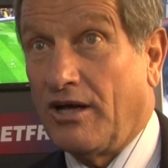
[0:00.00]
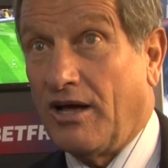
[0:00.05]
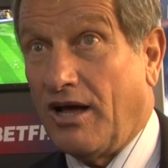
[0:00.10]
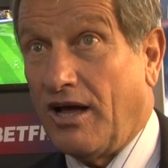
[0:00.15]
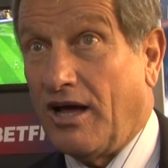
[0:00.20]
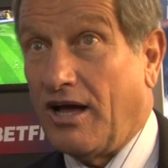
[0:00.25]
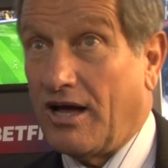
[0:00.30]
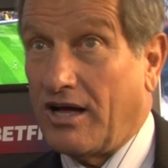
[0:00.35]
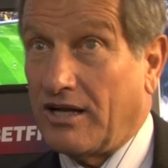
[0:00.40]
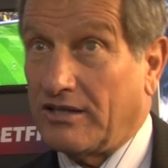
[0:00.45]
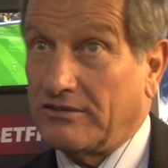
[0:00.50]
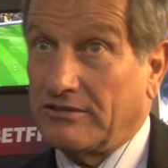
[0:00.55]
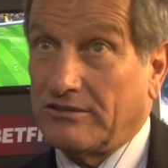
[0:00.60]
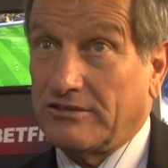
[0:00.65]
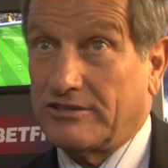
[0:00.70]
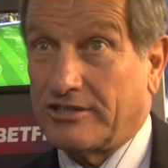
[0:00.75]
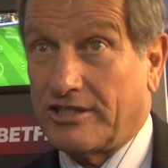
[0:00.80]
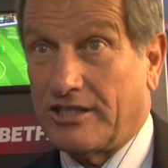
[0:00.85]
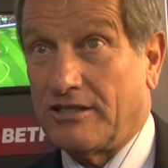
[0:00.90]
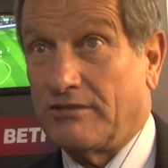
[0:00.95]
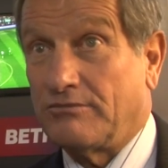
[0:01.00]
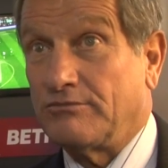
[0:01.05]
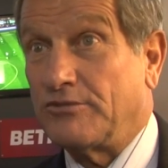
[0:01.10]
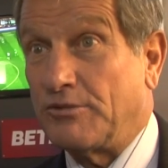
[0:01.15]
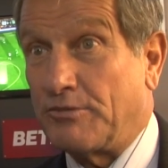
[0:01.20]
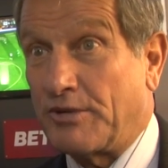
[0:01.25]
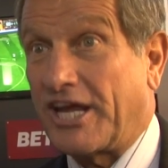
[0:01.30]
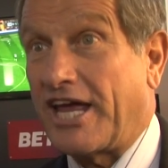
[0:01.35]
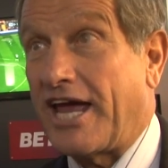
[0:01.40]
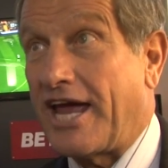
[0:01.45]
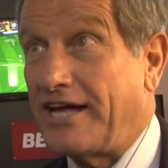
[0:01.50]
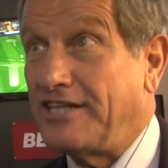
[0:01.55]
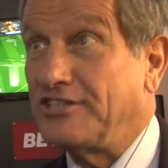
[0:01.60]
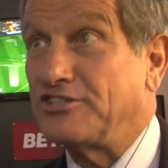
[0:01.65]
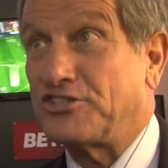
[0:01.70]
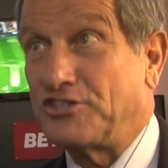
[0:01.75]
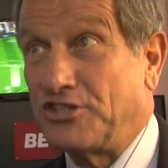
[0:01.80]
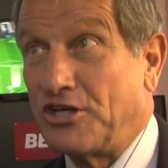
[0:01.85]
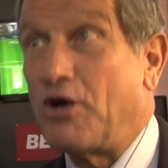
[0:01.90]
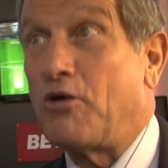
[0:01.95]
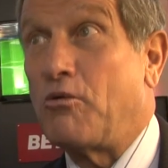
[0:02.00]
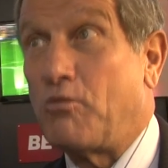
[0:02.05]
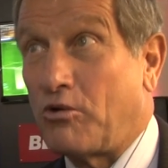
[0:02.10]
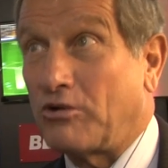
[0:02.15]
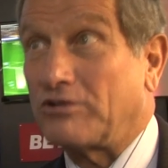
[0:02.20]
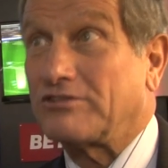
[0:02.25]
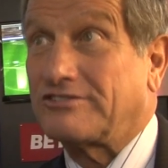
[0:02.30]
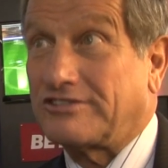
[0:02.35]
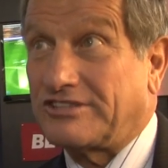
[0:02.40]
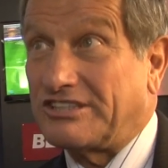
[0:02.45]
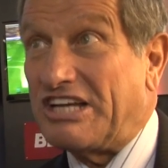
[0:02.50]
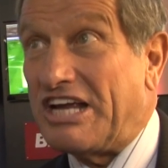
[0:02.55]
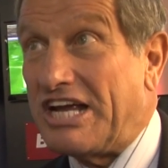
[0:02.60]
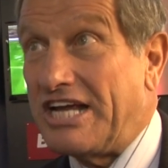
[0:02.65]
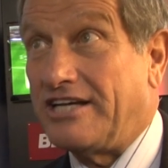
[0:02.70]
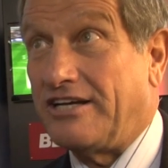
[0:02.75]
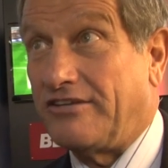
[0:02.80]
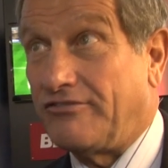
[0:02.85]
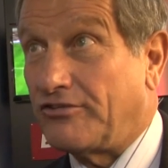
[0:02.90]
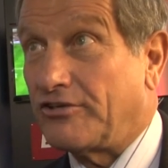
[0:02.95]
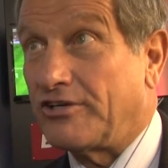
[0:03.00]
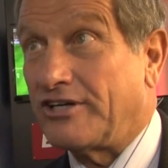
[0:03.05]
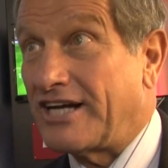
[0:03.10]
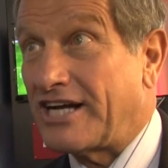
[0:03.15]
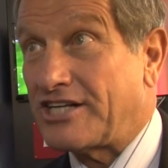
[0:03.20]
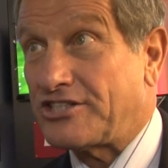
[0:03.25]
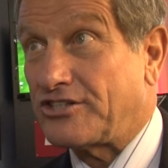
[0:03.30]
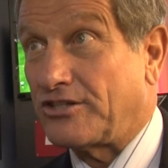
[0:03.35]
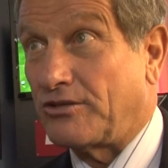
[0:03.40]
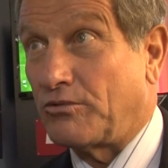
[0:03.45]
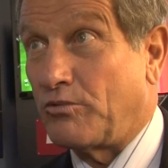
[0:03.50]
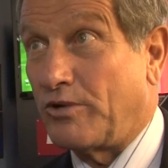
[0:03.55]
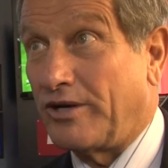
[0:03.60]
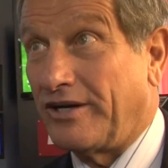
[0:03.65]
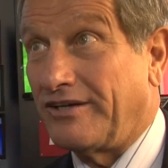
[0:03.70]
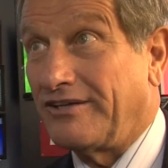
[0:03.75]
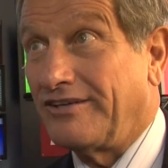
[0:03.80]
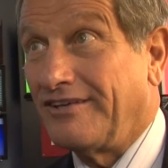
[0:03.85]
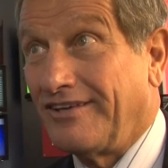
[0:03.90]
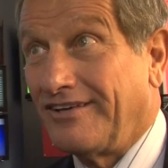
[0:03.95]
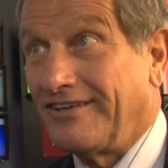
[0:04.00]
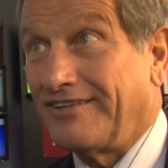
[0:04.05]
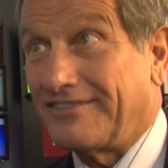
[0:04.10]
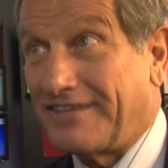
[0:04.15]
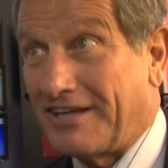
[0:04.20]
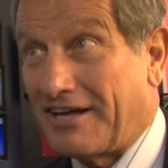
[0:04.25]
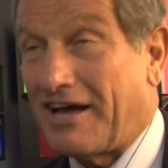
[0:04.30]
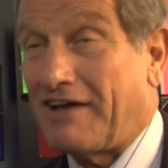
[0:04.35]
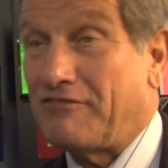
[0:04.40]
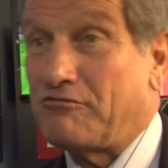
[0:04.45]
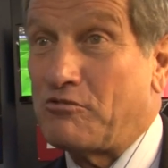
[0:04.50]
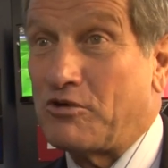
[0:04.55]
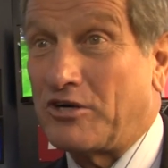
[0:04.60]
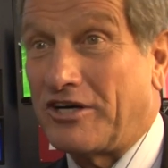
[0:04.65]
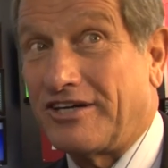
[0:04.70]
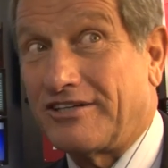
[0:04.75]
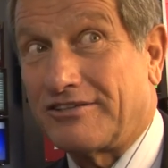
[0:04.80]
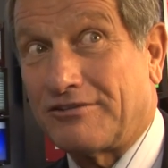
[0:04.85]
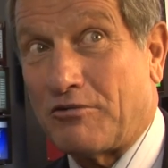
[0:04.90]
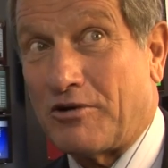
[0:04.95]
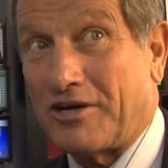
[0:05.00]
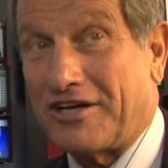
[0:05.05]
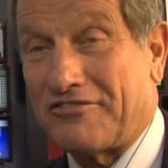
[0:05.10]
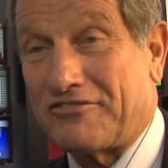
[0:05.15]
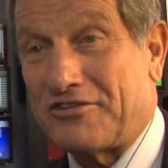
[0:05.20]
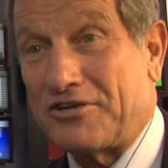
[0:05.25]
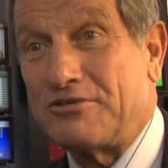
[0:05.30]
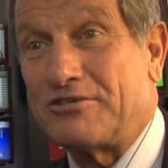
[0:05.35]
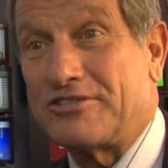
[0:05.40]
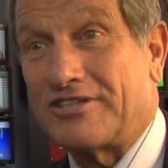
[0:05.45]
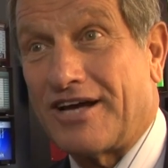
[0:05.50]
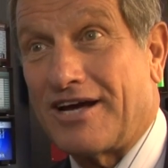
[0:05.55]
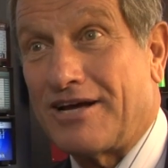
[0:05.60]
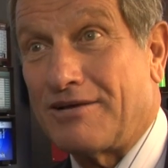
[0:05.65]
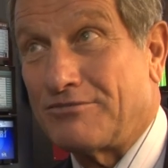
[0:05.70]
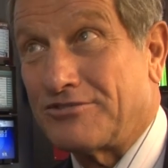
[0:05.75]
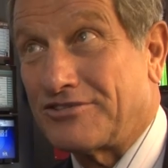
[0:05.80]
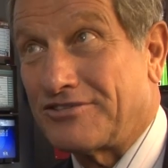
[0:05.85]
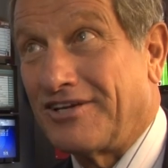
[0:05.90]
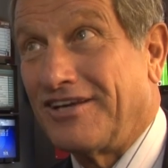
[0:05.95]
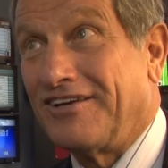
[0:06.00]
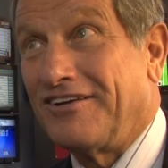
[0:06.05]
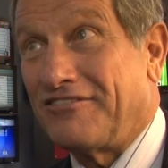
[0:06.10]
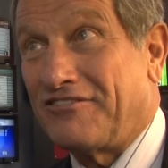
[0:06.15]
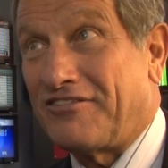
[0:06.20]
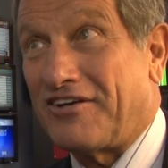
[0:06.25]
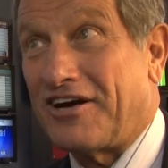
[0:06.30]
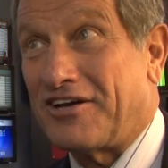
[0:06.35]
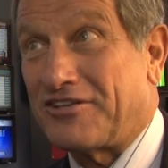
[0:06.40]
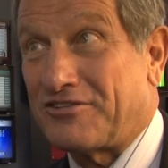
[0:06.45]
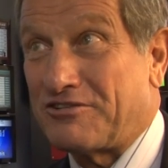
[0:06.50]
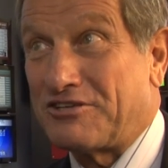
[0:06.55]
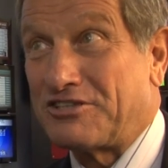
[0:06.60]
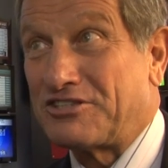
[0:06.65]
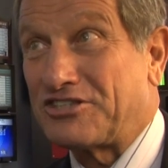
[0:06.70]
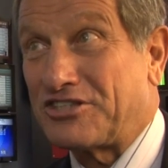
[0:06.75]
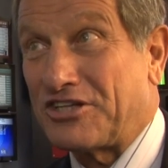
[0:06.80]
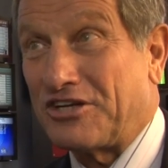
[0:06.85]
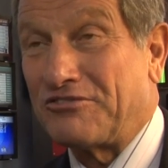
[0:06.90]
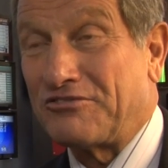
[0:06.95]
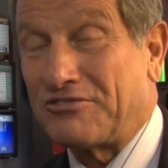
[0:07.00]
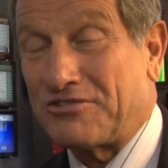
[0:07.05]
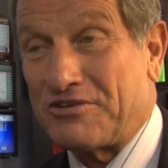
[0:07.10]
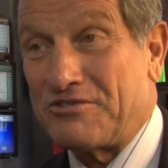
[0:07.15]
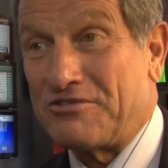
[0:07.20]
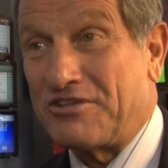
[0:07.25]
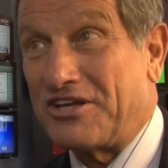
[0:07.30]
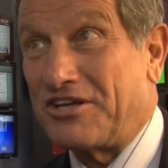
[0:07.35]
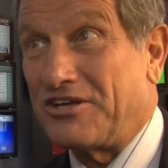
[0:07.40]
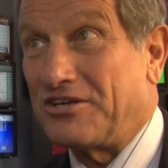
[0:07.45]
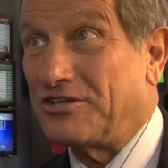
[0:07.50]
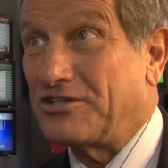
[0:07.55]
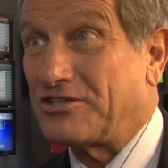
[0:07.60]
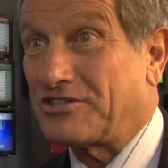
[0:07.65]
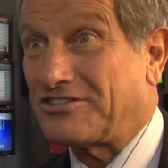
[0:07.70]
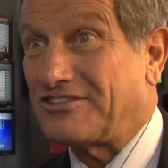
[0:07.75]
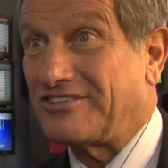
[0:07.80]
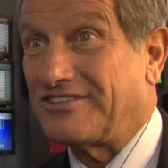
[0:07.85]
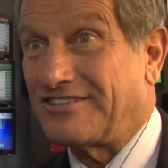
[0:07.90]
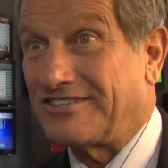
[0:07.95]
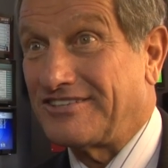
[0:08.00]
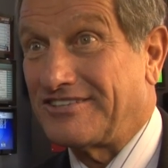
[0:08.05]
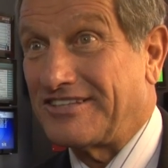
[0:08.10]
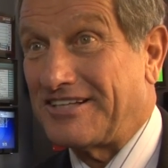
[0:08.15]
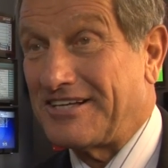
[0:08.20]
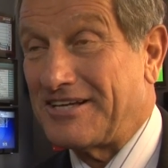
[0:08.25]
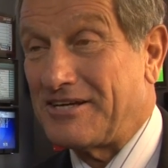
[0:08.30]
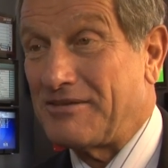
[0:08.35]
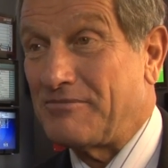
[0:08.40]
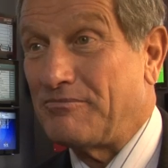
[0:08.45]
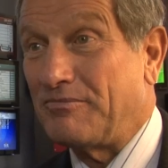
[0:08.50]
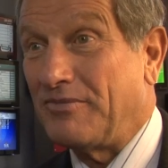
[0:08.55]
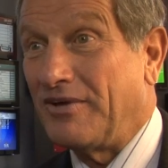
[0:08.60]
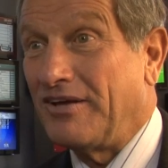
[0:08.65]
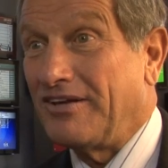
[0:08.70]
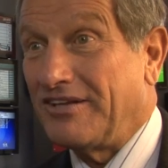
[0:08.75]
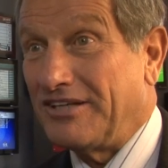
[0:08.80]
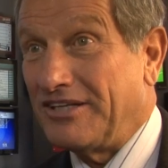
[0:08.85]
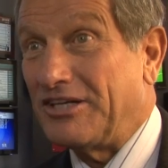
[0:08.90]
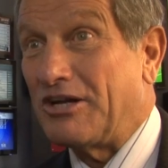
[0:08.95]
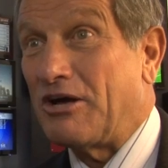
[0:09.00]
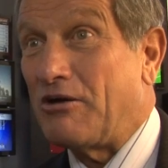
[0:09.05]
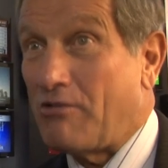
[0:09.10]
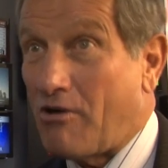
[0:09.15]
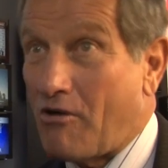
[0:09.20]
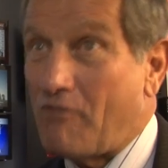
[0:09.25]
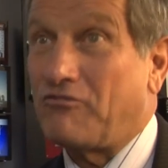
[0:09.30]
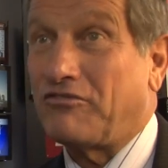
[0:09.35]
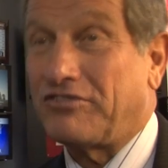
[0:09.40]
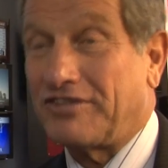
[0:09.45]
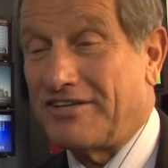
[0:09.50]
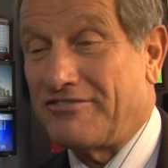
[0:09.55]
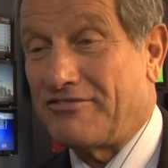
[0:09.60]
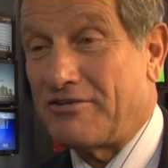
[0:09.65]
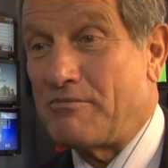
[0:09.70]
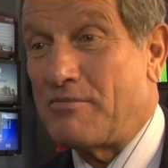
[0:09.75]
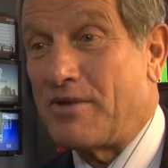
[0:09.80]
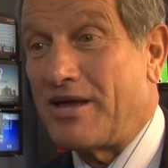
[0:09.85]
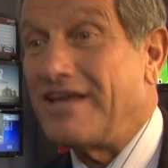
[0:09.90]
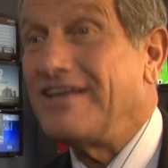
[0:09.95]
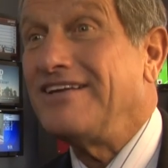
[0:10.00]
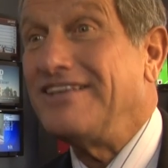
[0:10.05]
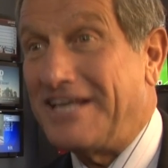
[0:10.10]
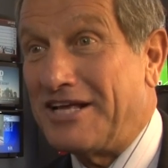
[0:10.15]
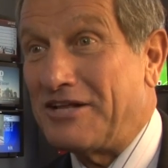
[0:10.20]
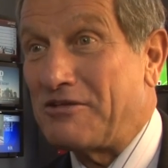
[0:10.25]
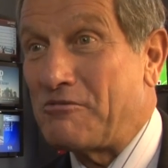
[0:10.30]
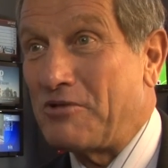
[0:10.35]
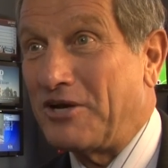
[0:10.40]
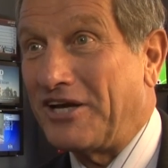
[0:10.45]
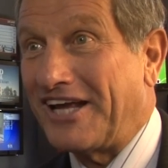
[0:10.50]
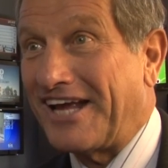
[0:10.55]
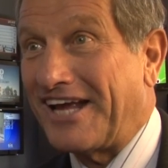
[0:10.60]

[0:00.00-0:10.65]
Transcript: And um, the McCains know what's needed for a National winner. They have won it quite a few times, father and son, through the years. And, um, you know, hopefully for me, he'll win